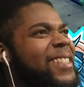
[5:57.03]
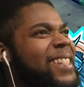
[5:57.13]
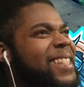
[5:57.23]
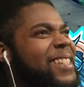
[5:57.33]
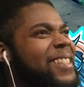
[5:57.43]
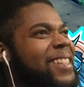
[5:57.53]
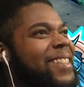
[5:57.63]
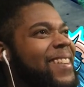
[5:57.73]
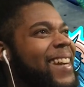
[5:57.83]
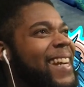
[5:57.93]
this junk
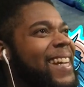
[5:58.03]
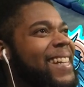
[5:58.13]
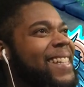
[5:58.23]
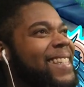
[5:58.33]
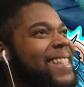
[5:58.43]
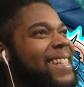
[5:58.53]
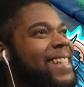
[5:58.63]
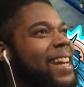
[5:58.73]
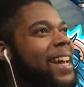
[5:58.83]
crazy.